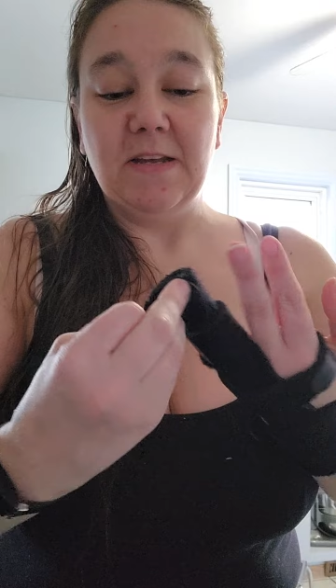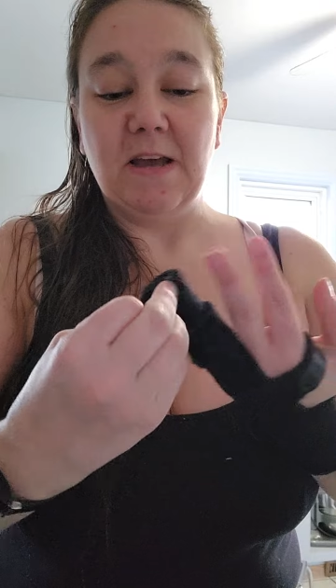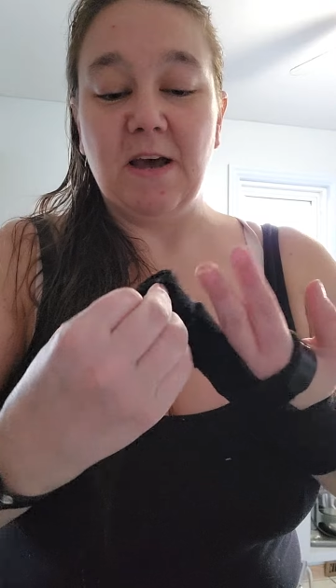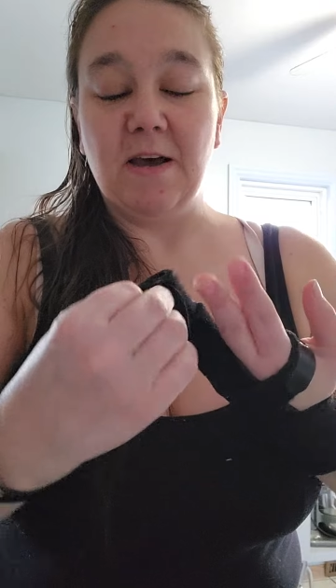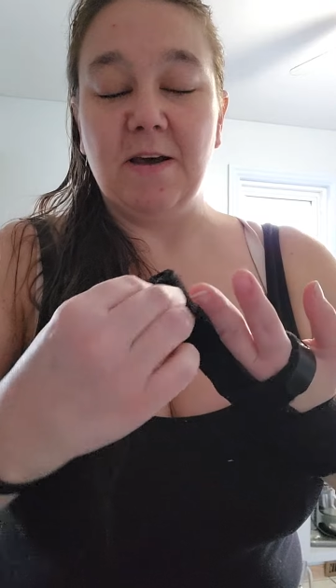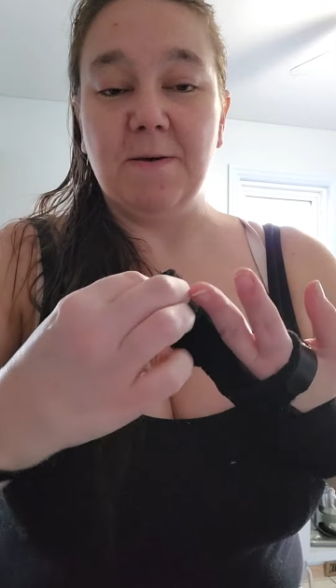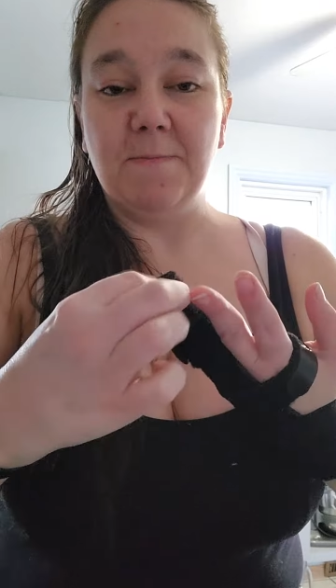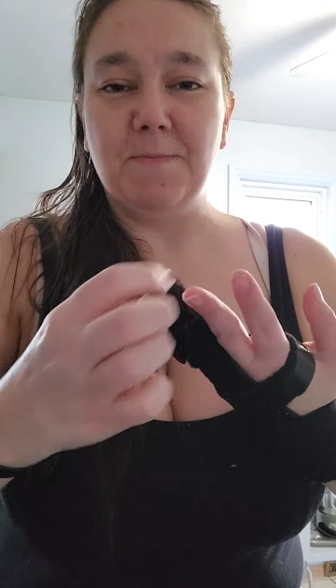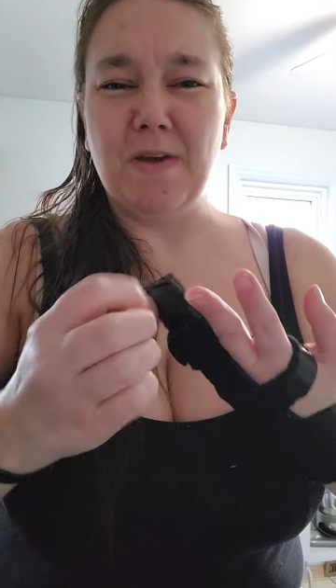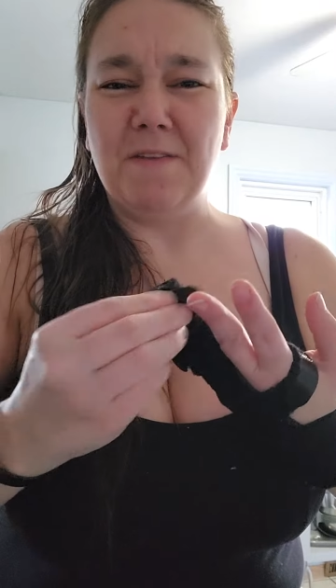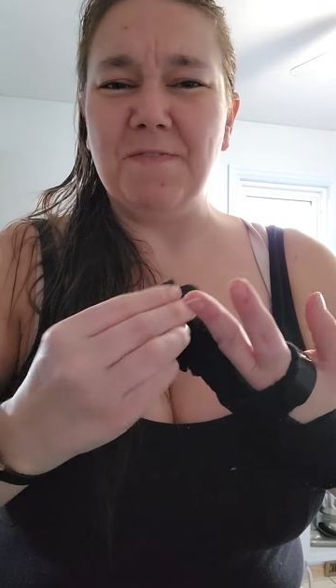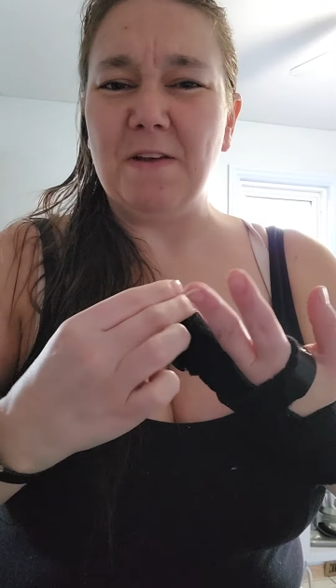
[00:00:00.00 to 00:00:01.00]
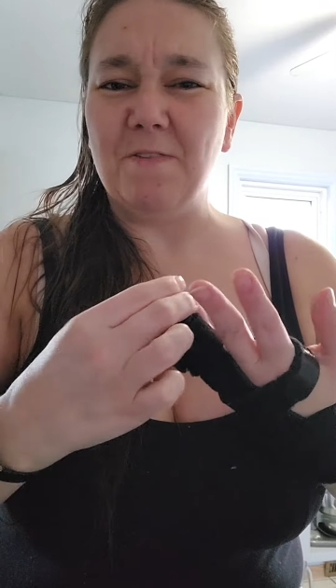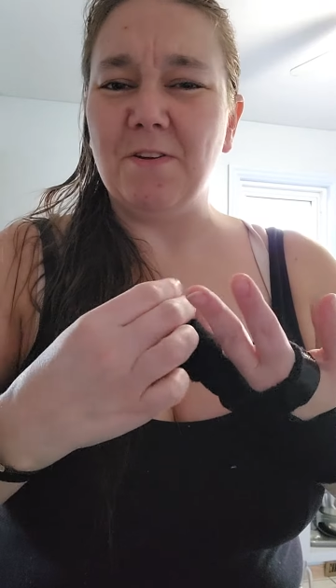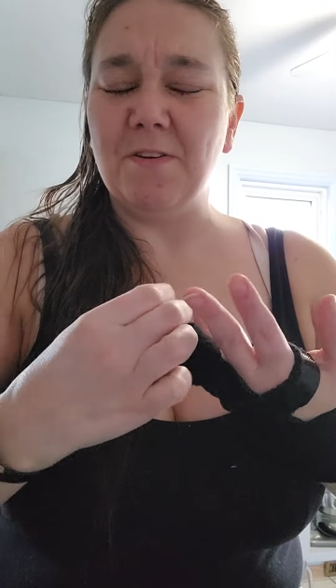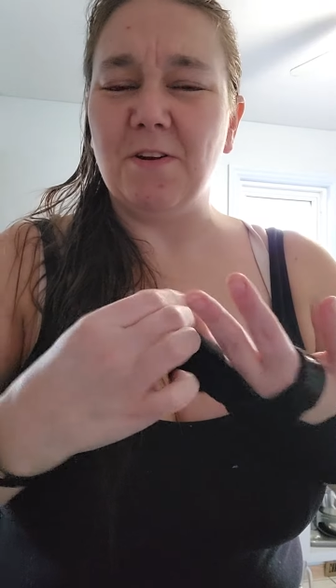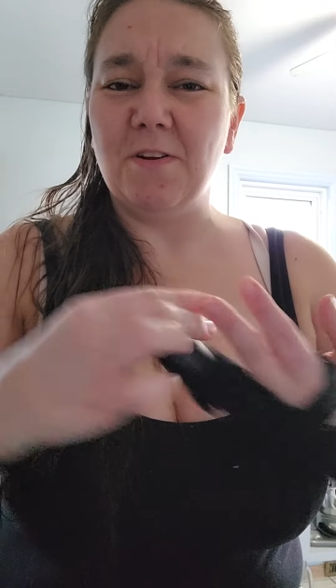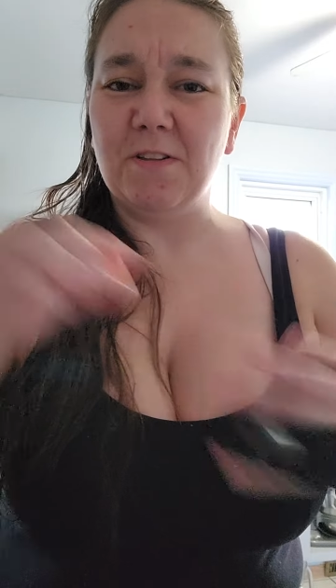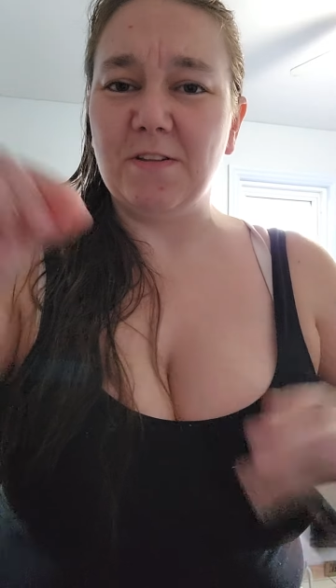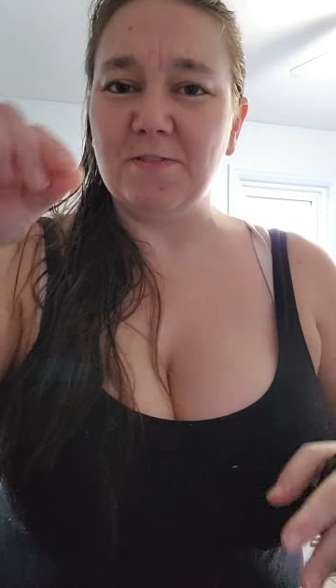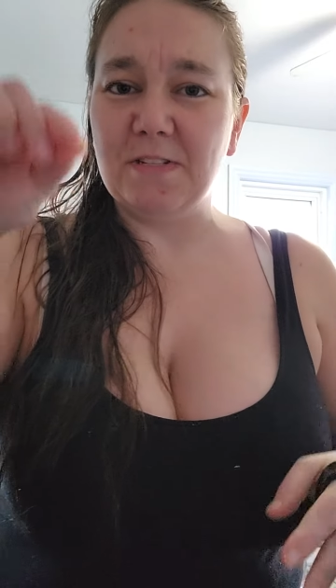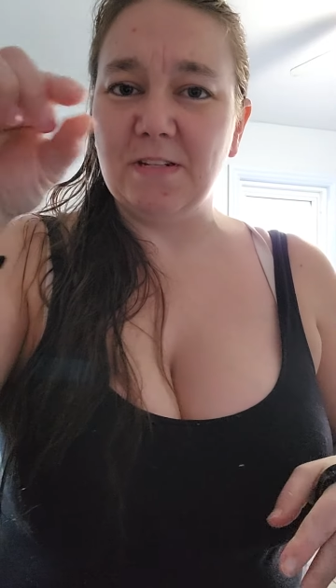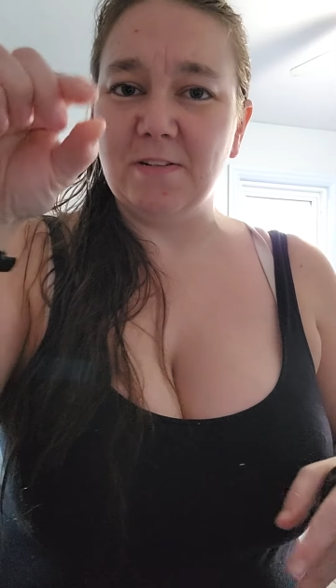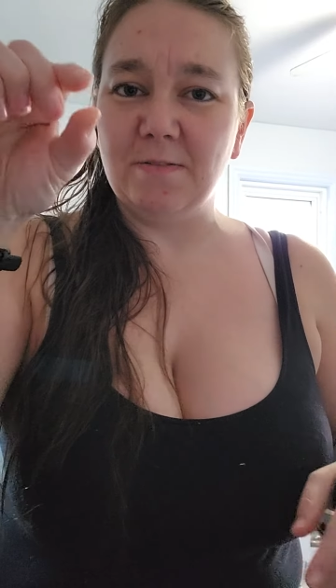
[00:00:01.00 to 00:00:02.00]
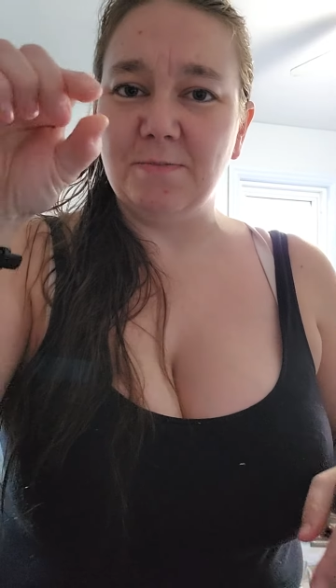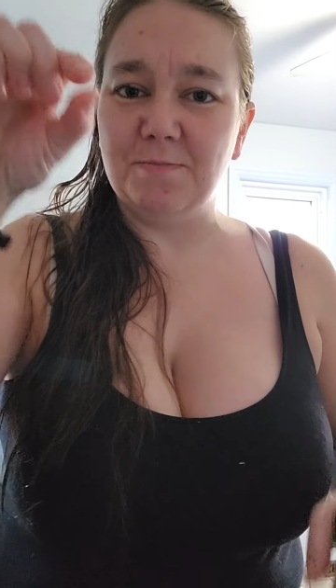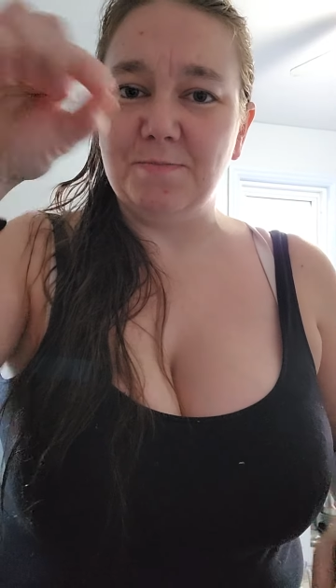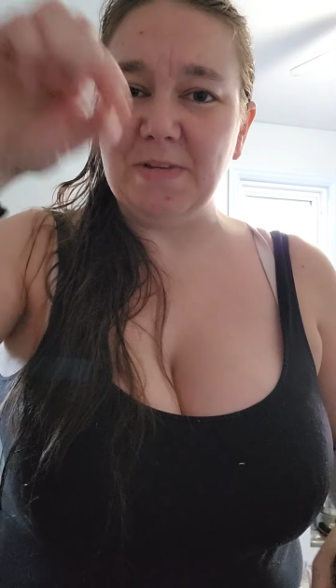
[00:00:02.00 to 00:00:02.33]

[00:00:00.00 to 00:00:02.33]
um, have you ever heard of those little